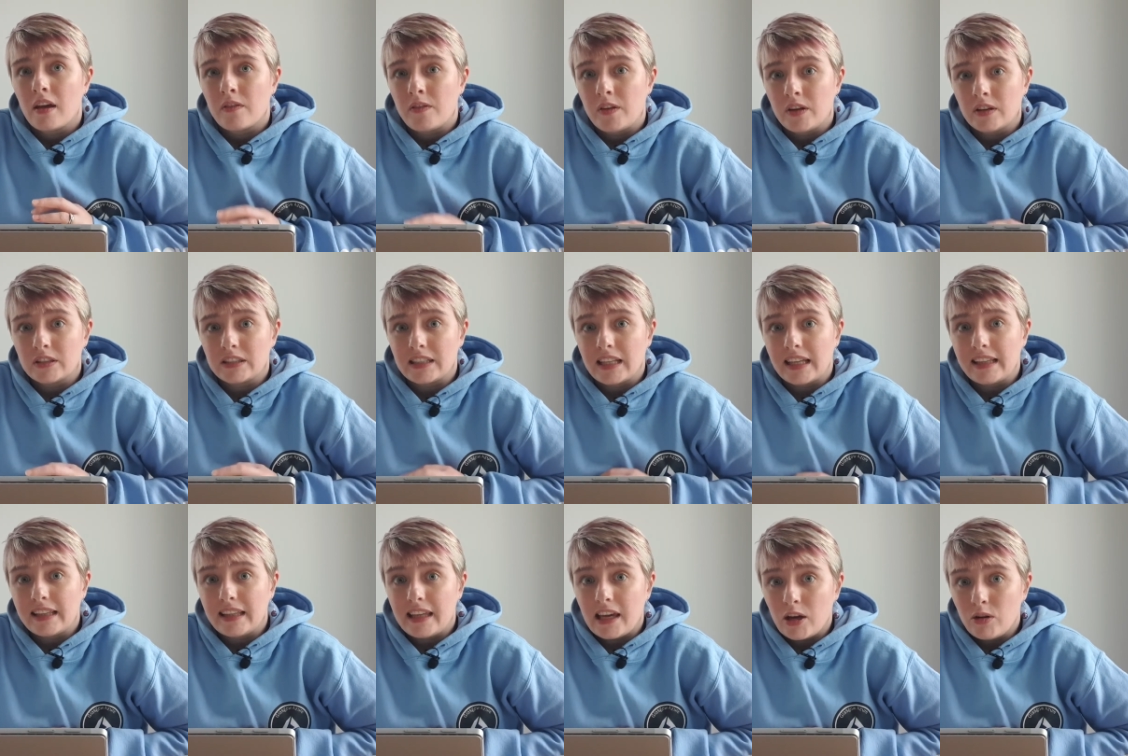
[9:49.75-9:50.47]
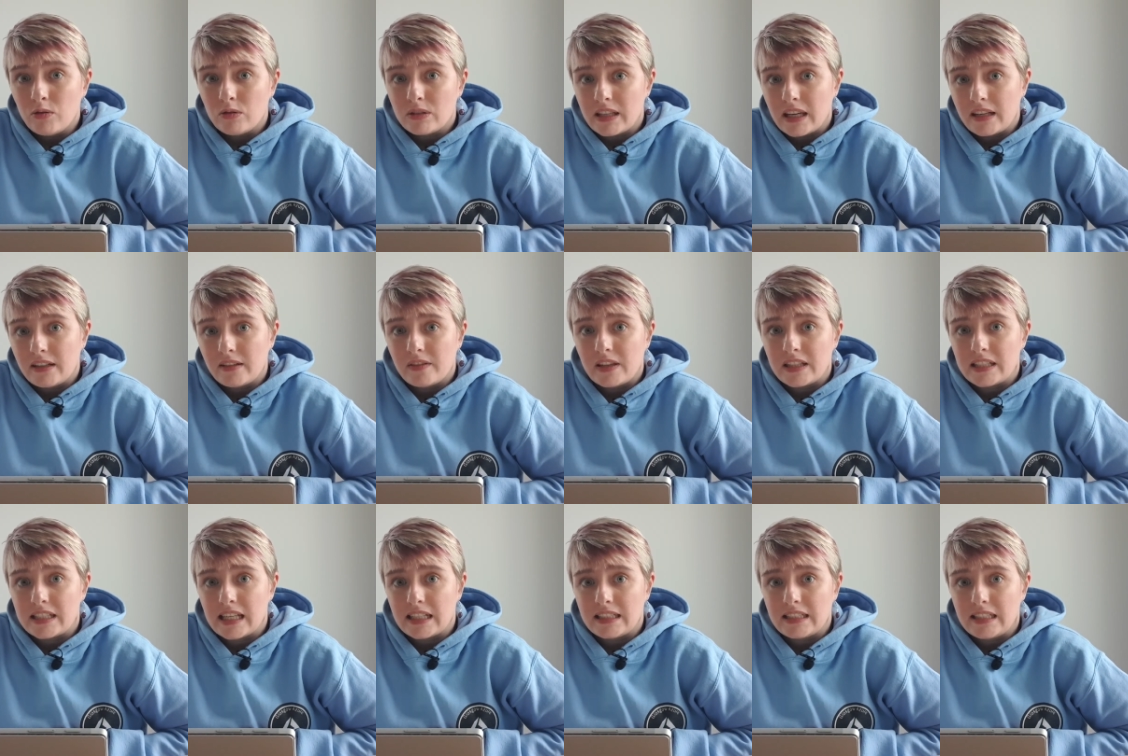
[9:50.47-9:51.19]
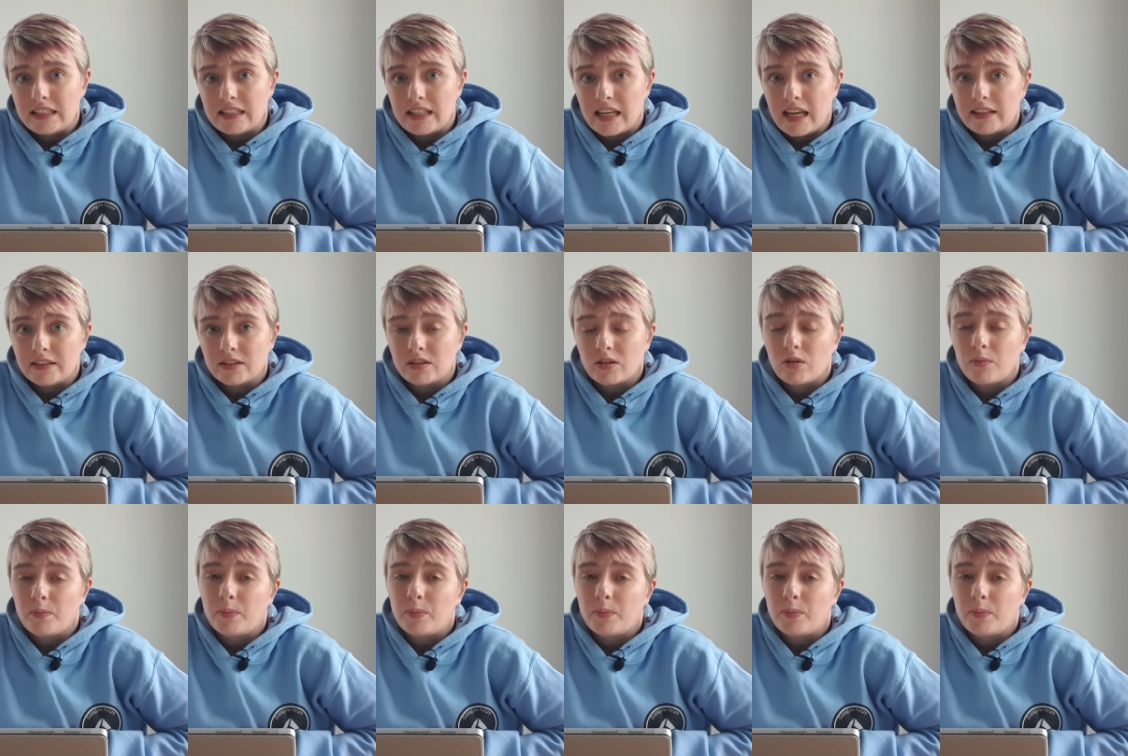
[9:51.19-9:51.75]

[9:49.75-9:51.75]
They're slightly outside of the city centre,